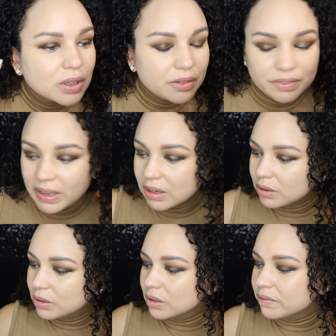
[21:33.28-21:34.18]
fell
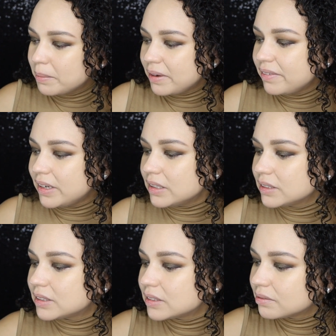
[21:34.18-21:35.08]
all over my
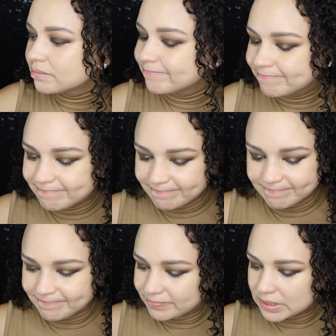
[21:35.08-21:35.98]
face.
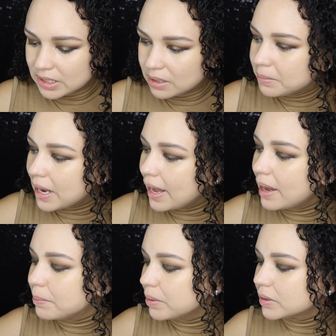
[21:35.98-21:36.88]
I'm not
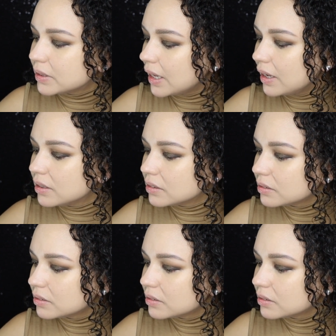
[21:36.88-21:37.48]
happy with that.